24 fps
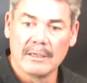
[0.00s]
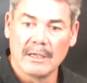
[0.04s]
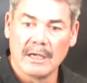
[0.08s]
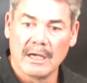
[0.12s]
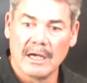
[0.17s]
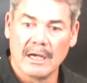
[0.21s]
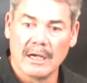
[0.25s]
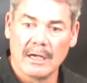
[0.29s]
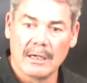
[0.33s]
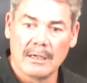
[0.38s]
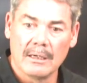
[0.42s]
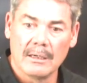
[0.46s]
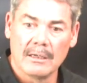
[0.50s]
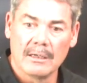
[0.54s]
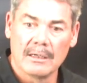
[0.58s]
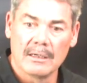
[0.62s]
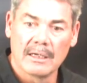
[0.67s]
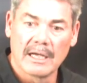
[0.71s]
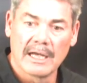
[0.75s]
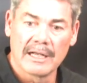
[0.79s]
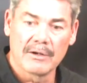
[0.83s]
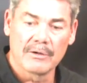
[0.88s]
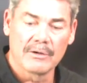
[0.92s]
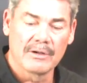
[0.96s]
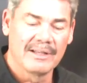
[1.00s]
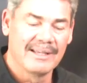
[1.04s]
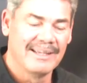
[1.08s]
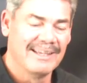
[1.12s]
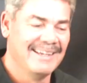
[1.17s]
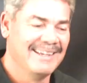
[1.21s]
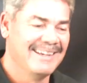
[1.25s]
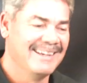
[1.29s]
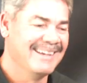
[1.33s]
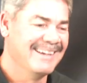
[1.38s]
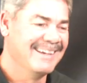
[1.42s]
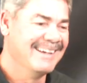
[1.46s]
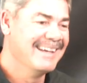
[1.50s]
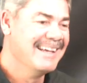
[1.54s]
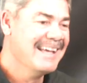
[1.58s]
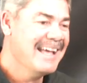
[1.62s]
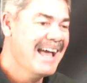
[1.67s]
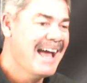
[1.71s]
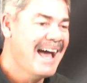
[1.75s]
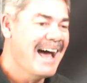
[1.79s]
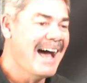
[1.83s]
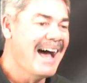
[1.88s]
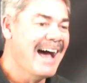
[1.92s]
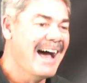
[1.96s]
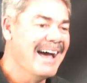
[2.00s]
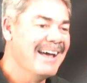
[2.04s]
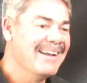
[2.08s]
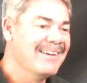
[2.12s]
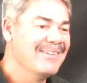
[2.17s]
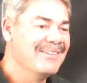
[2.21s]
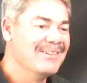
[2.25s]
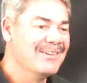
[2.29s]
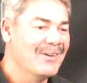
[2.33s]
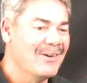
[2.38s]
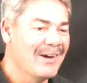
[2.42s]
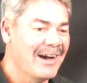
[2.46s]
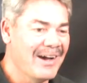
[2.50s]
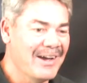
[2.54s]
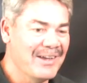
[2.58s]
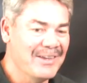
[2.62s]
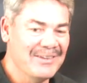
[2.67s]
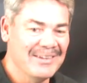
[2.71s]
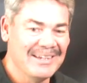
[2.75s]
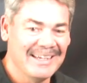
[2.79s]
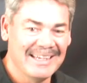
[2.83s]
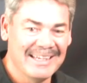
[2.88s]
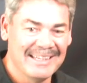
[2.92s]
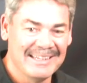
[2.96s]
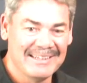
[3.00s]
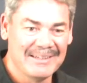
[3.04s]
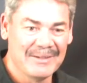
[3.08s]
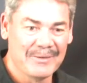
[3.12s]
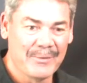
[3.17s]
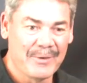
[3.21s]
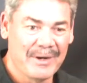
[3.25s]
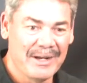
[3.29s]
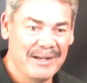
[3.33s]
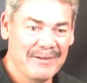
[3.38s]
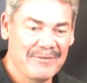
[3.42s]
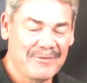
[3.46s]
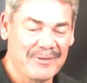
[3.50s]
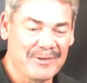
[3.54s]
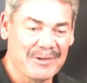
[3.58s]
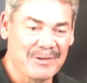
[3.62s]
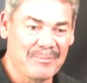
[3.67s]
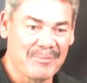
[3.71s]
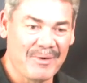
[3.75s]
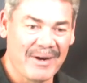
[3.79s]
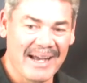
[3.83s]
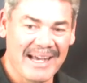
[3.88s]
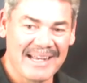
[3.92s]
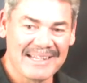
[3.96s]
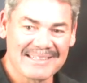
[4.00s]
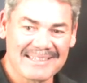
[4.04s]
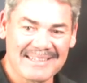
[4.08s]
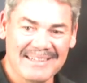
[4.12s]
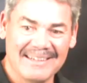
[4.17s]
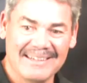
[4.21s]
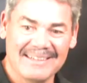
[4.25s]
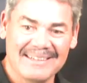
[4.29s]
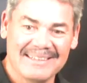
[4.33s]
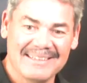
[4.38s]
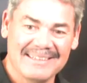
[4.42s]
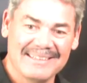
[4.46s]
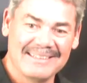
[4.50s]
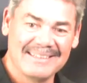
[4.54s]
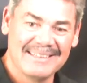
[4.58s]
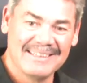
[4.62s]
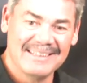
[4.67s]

I don't know how you get ready for Nebraska